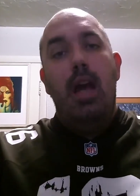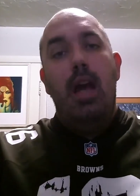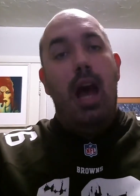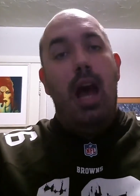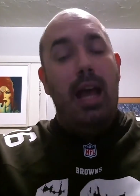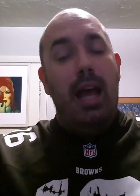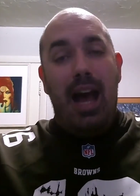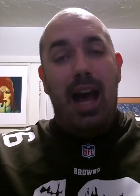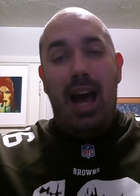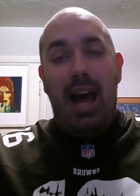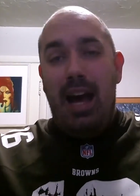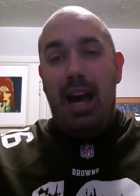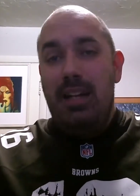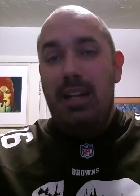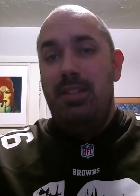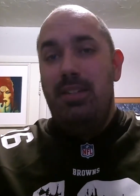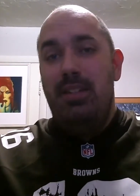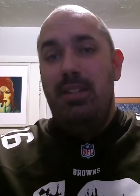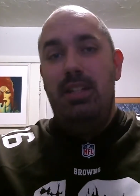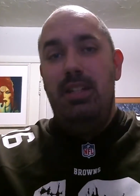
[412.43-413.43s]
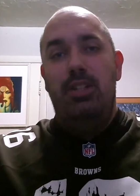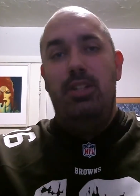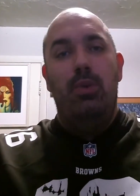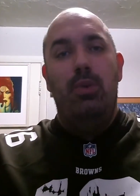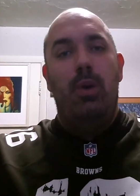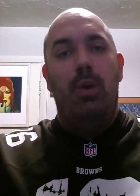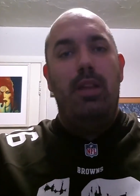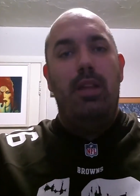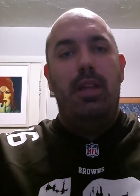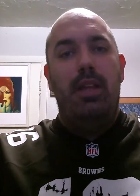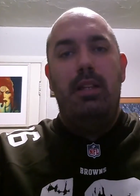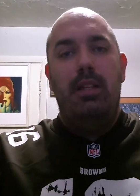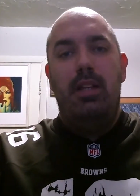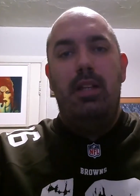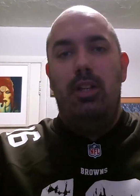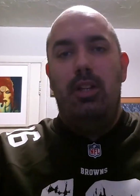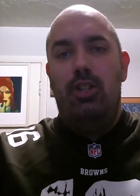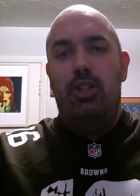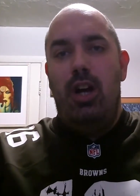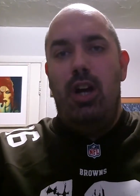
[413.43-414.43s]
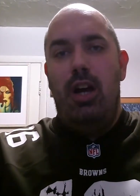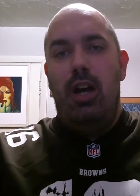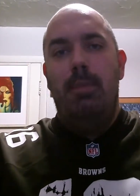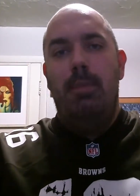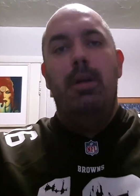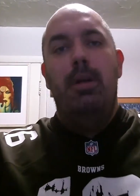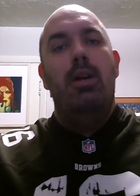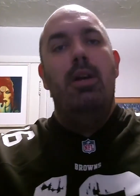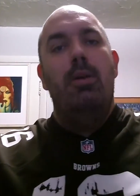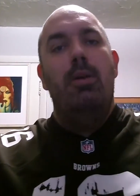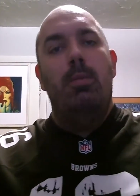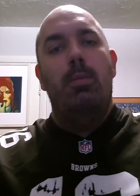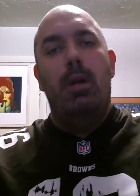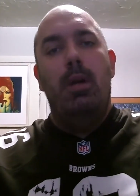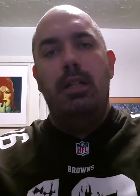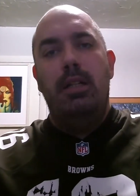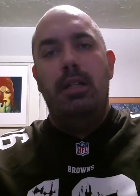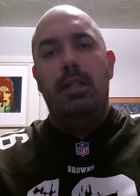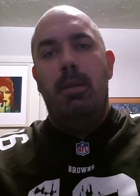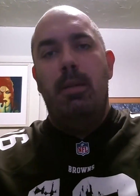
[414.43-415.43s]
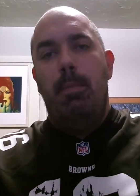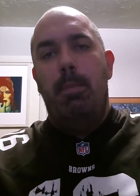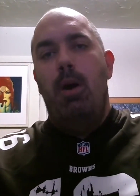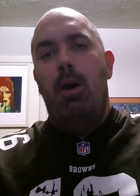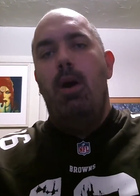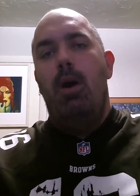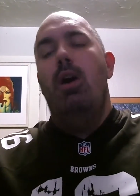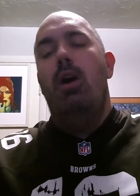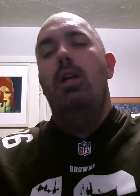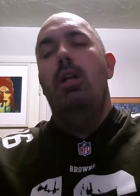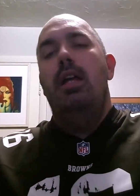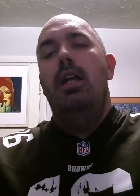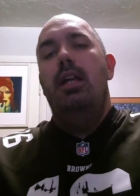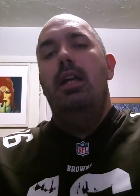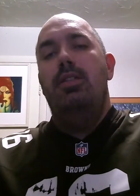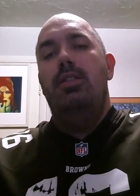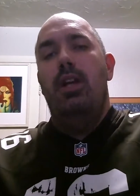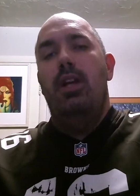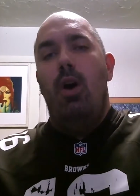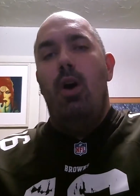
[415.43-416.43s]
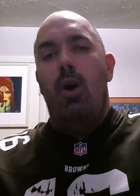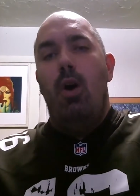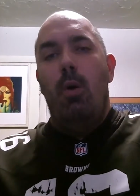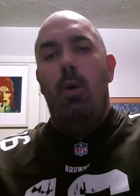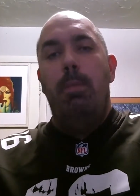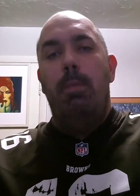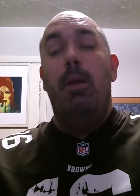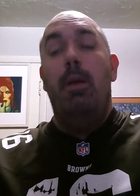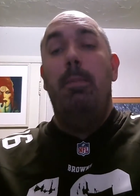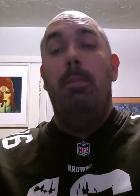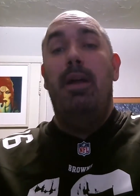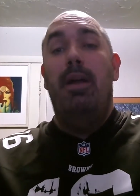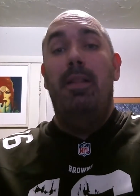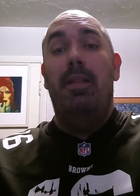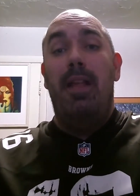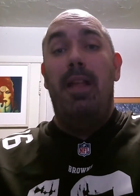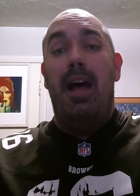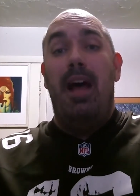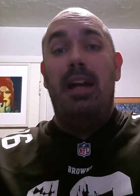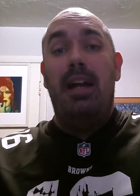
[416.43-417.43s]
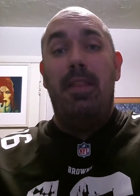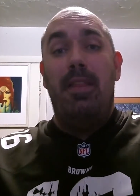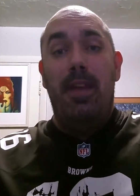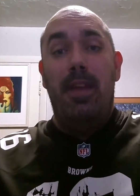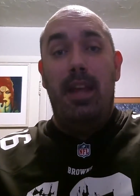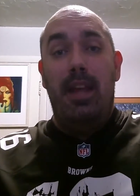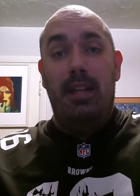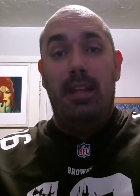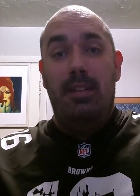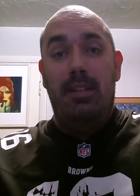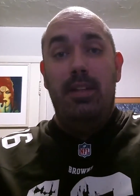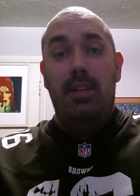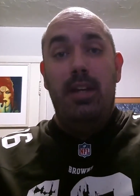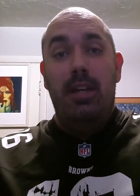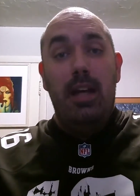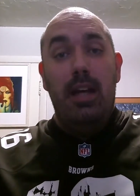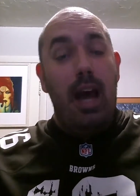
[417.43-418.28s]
I honestly do. I think Nick Chubb running the ball is going to open up a lot of things.